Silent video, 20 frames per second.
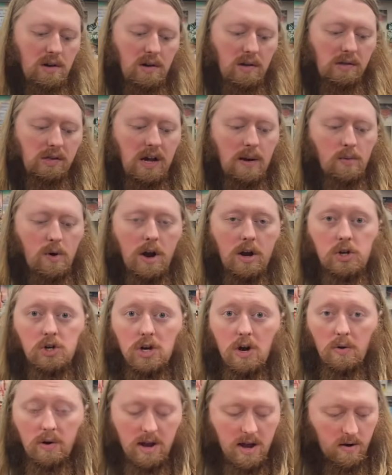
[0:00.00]
Samurai
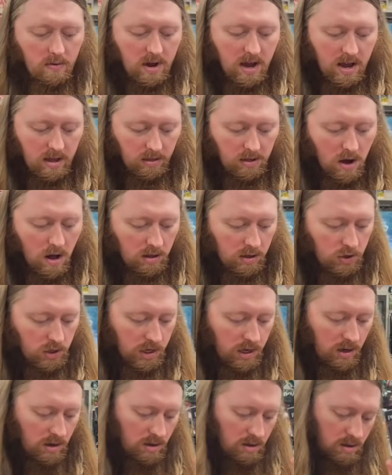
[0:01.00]
Shodown
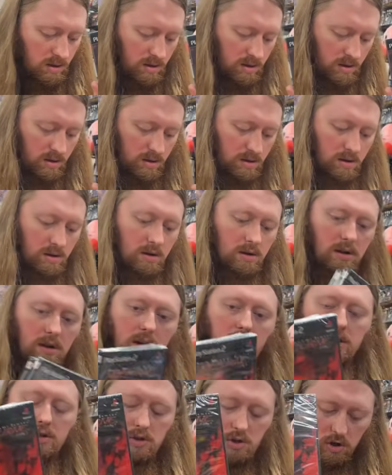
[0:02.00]
Anthology. Mm -hmm
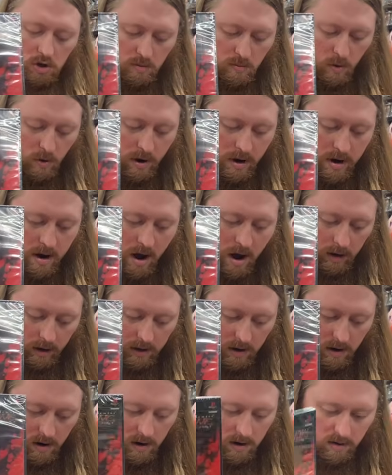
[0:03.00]
and two more
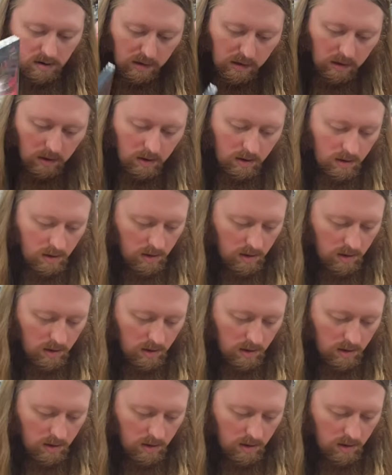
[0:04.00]
Nocturnes.